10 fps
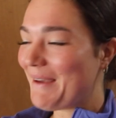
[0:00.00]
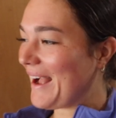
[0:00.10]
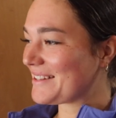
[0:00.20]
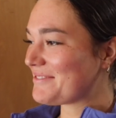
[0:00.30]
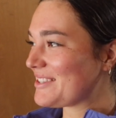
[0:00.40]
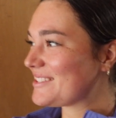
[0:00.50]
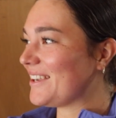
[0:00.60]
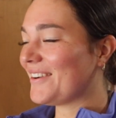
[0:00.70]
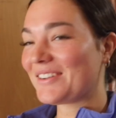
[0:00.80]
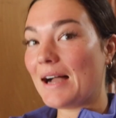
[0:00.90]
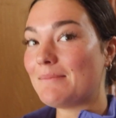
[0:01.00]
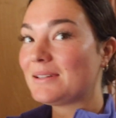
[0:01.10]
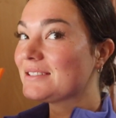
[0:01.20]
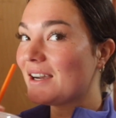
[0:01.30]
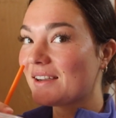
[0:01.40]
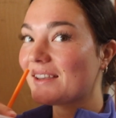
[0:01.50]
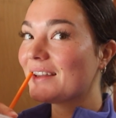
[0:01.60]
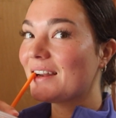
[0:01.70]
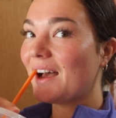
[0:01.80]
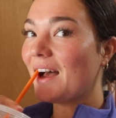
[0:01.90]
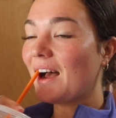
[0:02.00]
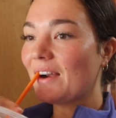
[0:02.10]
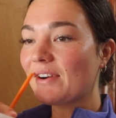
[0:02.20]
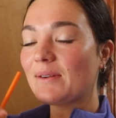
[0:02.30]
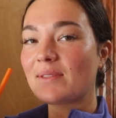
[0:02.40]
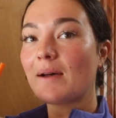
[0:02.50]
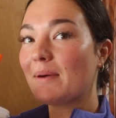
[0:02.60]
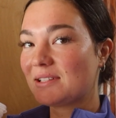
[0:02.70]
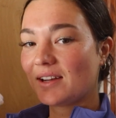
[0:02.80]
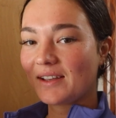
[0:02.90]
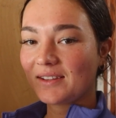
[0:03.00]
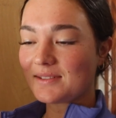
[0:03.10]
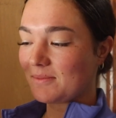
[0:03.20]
Packed my stuff, got my Duncan. I ran without my Duncan this